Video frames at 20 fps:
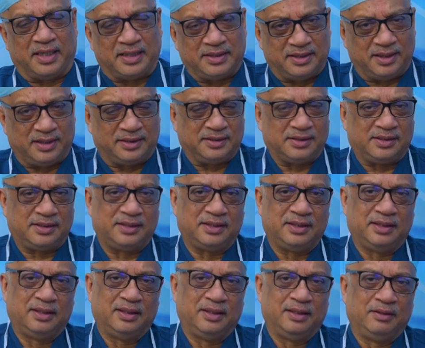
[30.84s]
facets
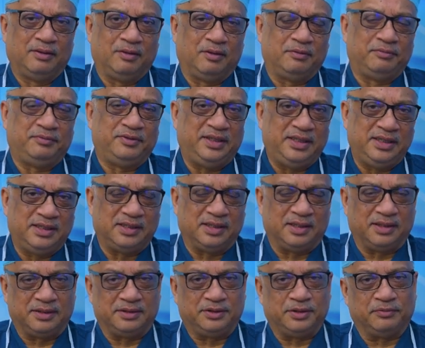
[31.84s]
of
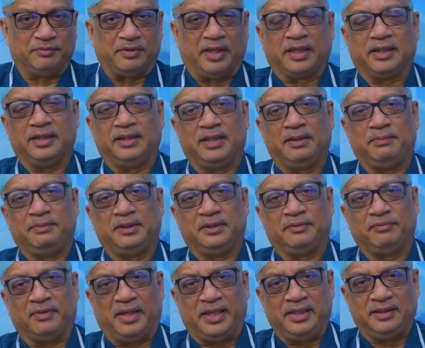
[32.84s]
research, of academic
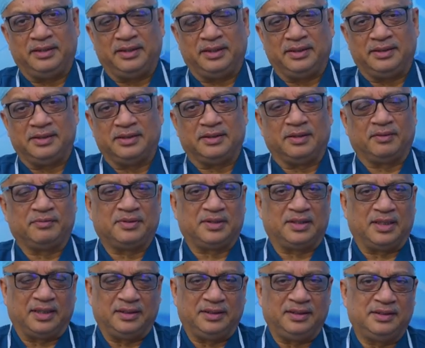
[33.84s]
findings, of
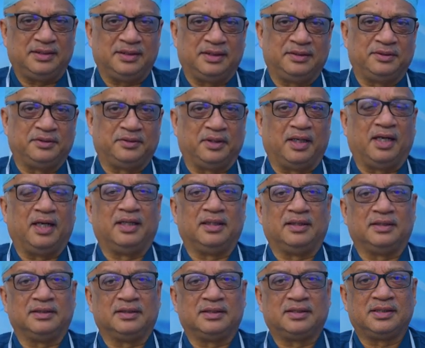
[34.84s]
studies and
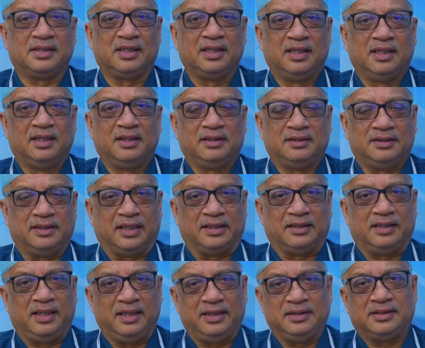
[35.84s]
trials
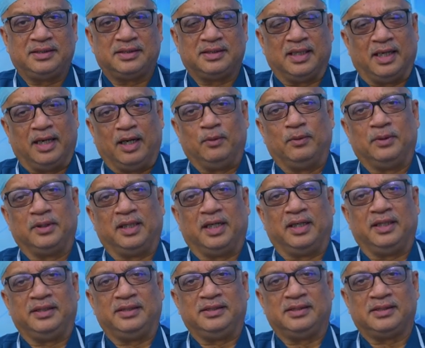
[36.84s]
that hits our
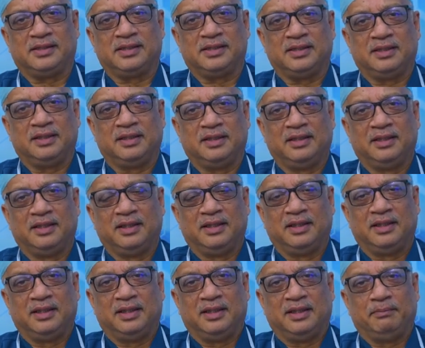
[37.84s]
eyes.
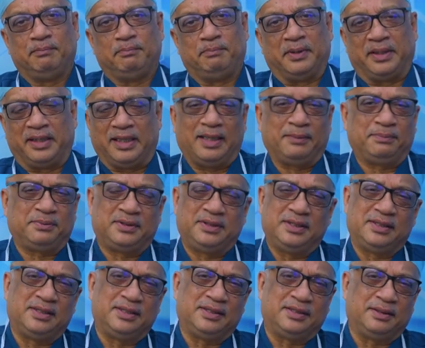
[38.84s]
Perhaps
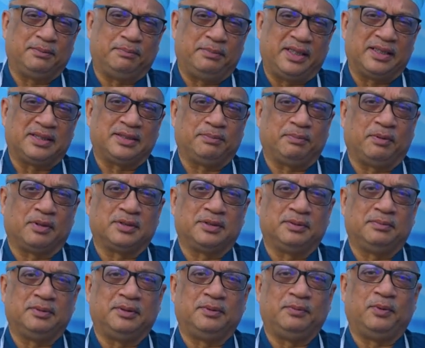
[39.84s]
this is the best
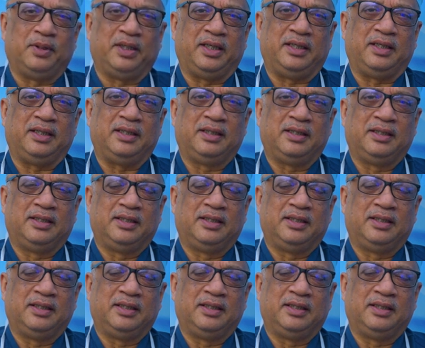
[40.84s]
possible way